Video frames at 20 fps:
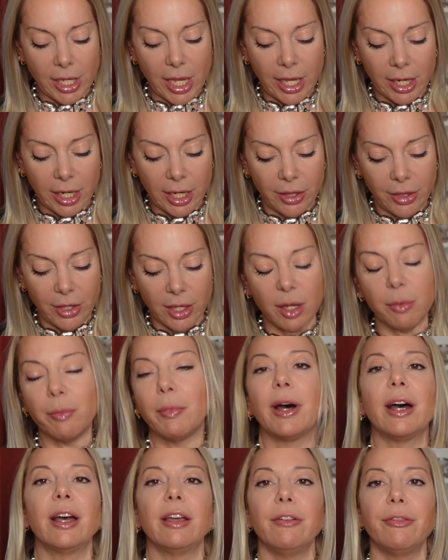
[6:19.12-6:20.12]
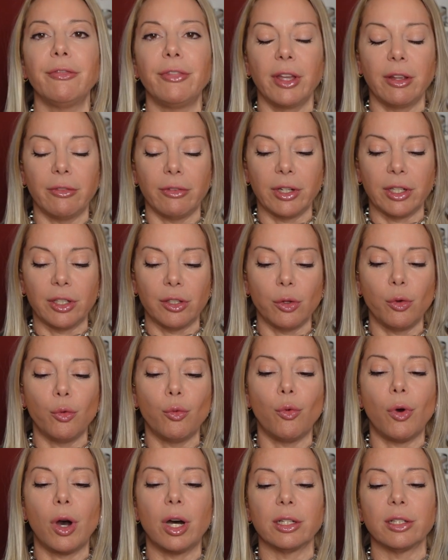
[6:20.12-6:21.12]
and I think my favorite
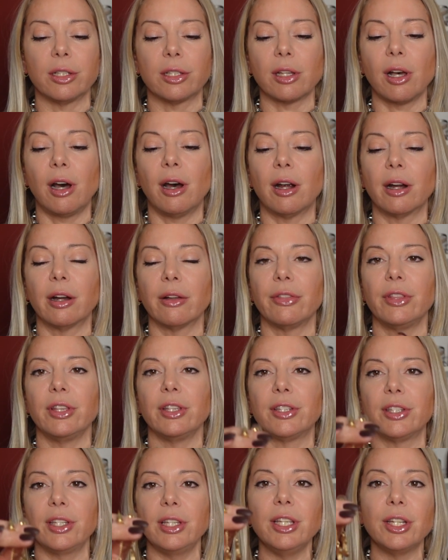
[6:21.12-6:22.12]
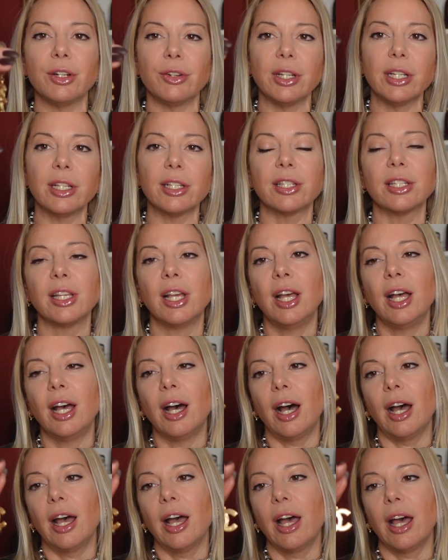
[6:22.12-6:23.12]
ones are these earrings.
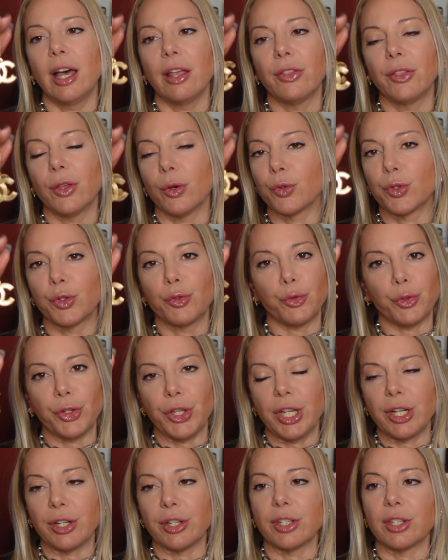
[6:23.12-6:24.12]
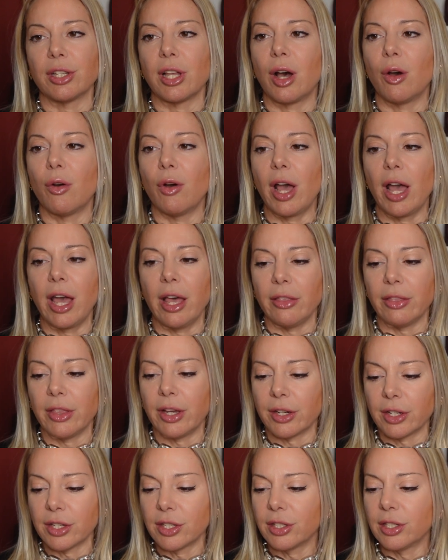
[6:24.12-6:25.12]
I had those for years now and
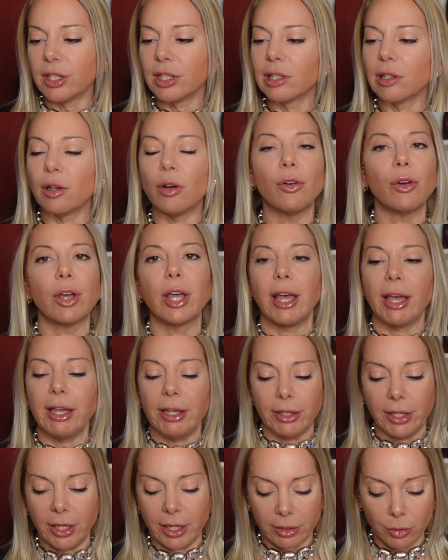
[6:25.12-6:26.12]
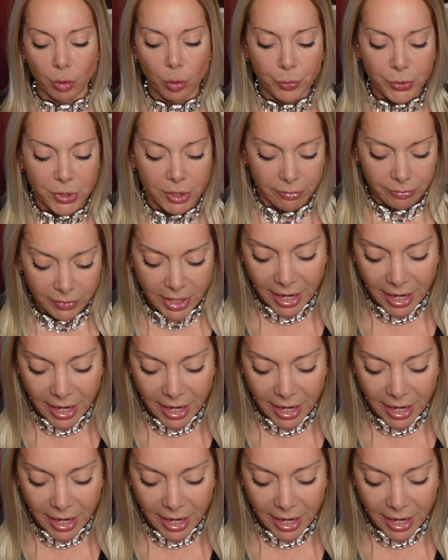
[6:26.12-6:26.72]
they're still okay. They're, oops.